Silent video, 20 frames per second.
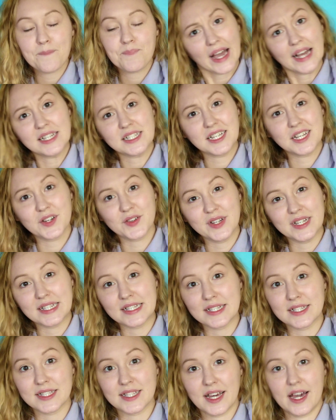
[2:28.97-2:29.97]
that
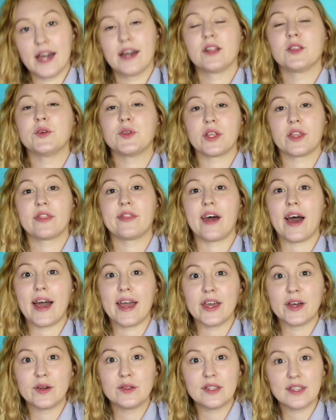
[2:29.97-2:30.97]
decreases that
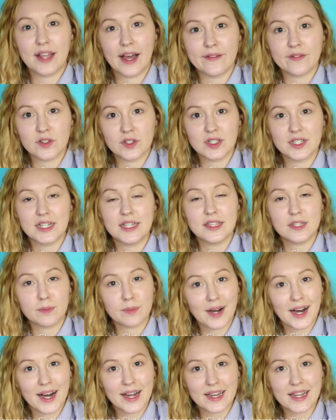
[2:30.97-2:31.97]
glutathione level in the
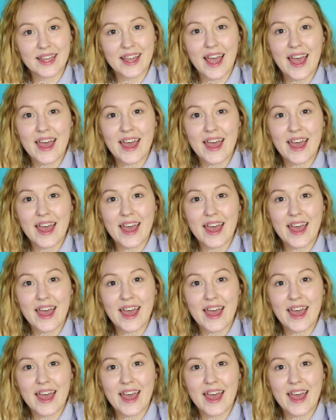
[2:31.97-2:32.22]
body,